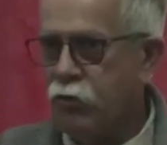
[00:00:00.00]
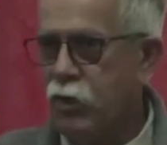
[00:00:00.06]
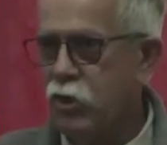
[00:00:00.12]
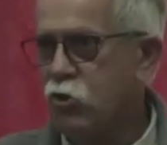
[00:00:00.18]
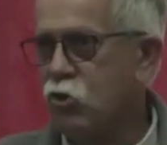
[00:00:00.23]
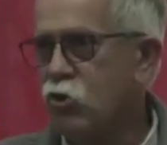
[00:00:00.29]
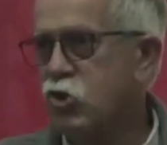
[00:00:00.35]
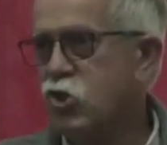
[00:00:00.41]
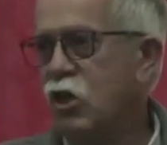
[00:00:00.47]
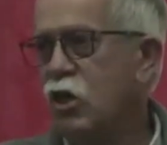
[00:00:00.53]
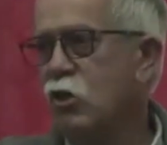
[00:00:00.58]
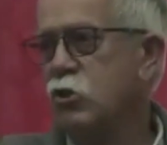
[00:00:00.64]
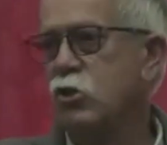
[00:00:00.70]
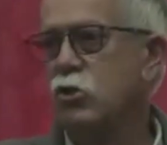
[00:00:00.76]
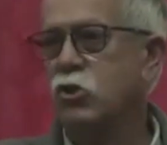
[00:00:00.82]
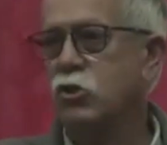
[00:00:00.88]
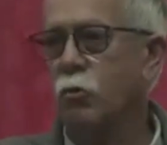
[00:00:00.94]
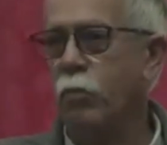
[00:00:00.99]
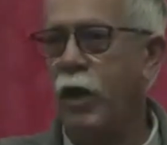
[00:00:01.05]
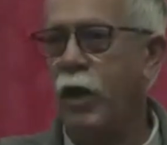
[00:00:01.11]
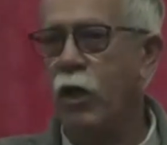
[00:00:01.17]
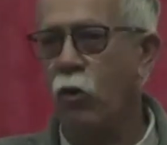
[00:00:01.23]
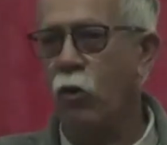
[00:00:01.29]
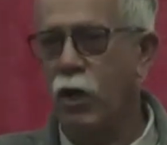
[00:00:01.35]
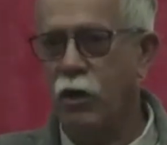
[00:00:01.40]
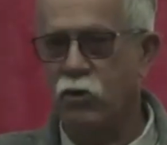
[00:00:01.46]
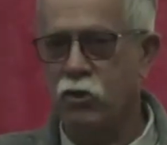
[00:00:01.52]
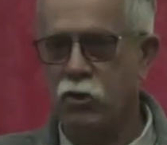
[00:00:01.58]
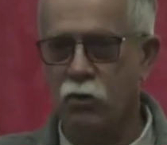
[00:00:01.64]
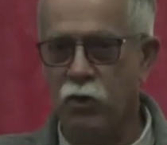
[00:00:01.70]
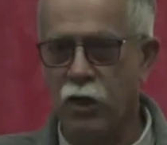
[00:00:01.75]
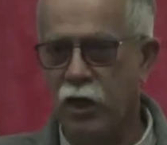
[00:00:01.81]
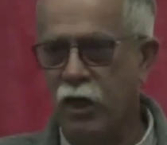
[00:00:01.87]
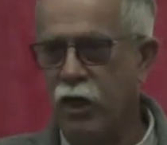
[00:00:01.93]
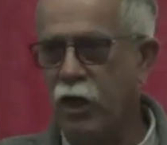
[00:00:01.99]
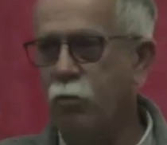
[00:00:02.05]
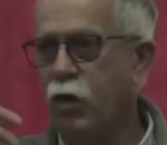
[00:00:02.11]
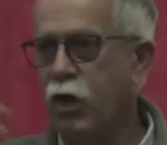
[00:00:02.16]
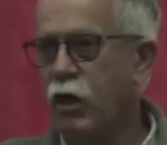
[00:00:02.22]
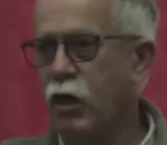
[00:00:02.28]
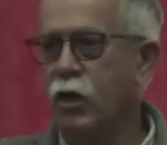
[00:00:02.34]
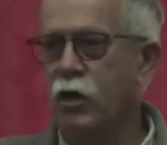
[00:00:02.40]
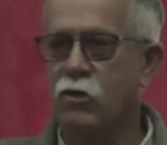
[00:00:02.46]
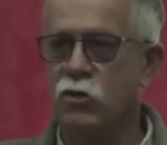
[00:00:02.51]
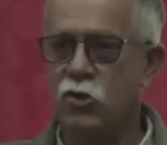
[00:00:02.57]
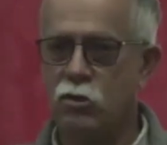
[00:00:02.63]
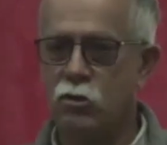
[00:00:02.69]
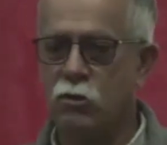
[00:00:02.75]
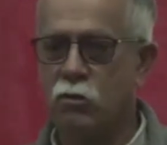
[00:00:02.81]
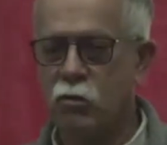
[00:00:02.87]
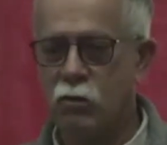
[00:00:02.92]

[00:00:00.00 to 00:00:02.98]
These are citizens of Palo Alto like anybody else,